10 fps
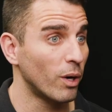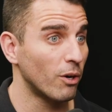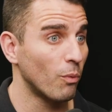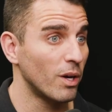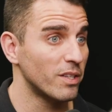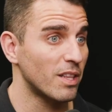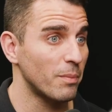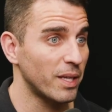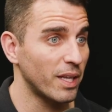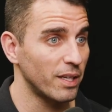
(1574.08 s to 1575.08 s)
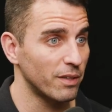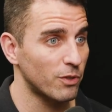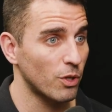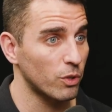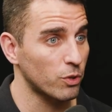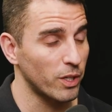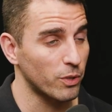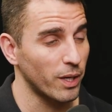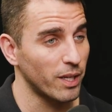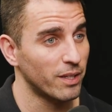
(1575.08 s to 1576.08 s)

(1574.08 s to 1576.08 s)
where it was at the beginning of yeah, t- 2020 I mean,